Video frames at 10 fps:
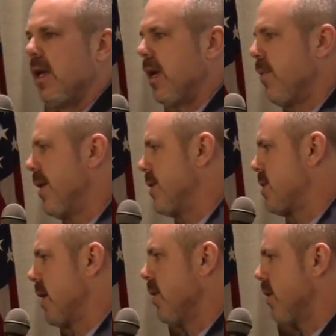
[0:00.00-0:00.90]
and we just
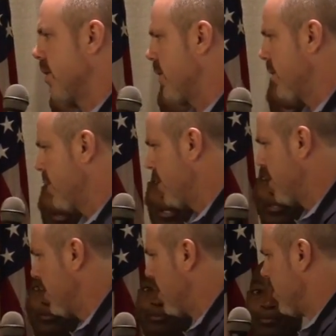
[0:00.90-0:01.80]
said, look,
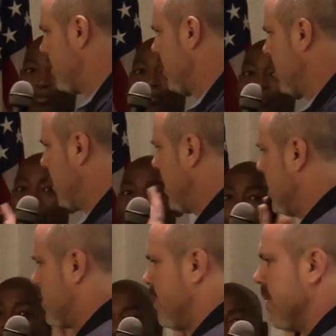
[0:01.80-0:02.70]

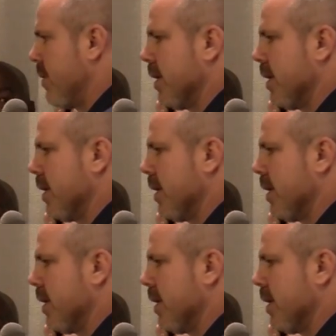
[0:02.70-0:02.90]
he's been